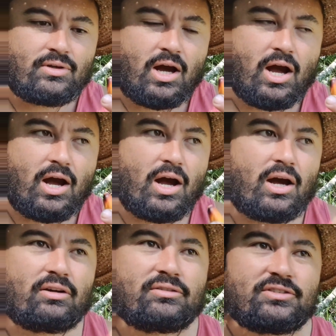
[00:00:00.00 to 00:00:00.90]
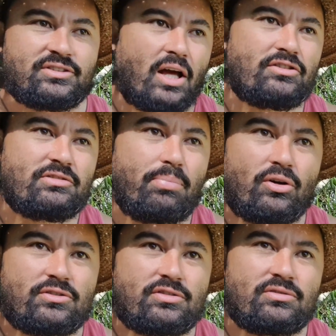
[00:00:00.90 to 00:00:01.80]

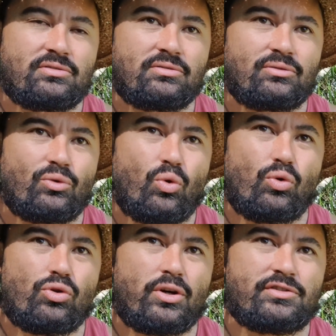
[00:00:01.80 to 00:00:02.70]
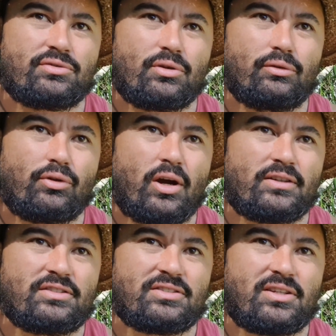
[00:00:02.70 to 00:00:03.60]
sunspots, all those sort of
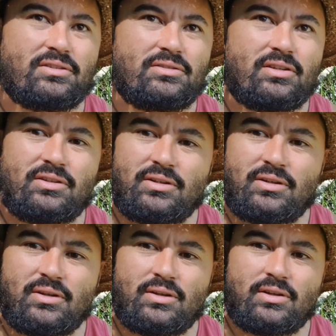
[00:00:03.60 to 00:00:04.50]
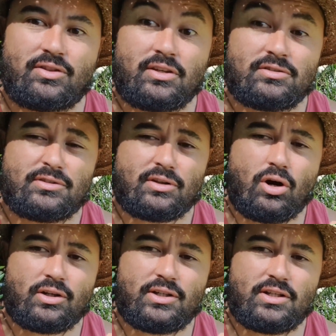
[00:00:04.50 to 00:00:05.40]
like skin things that
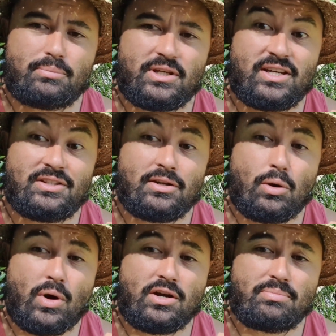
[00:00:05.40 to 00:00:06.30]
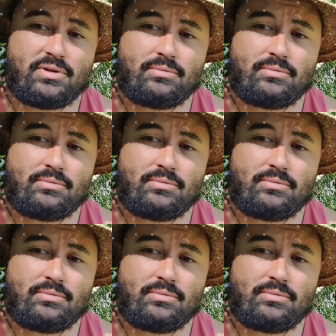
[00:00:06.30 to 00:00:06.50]
kind of need to be eaten away a bit.